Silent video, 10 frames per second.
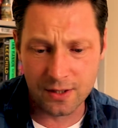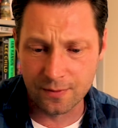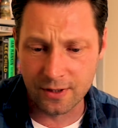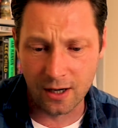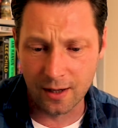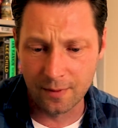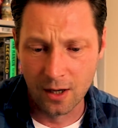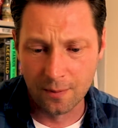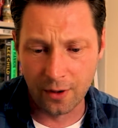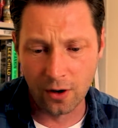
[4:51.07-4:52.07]
some time
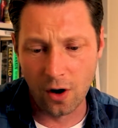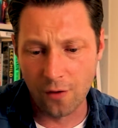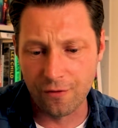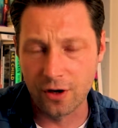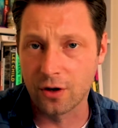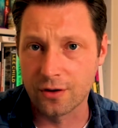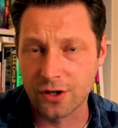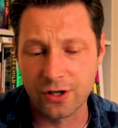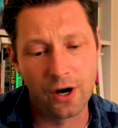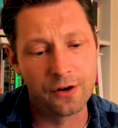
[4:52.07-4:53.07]
by hovering on the
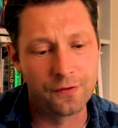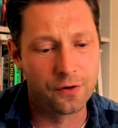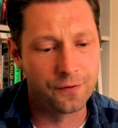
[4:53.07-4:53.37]
side of your